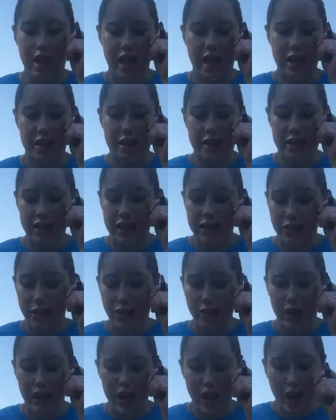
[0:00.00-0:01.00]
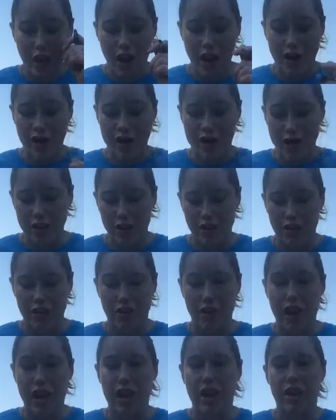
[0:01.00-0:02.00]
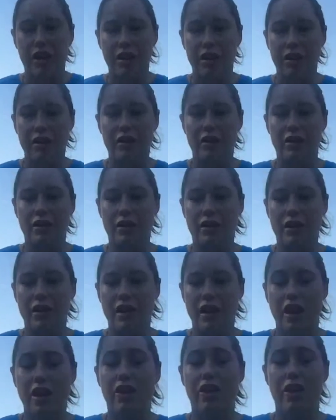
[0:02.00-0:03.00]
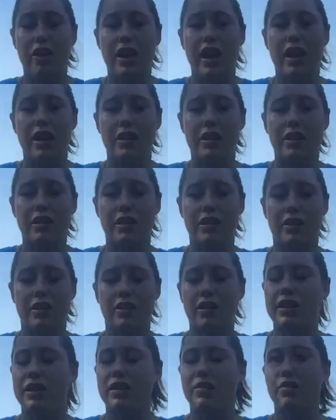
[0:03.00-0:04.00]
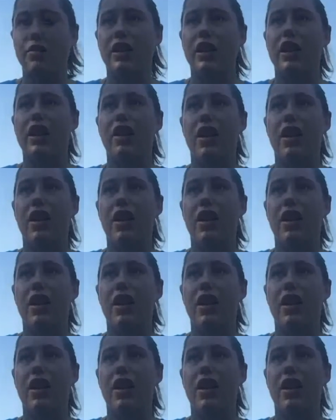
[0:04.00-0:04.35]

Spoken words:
it's really hard to string it's really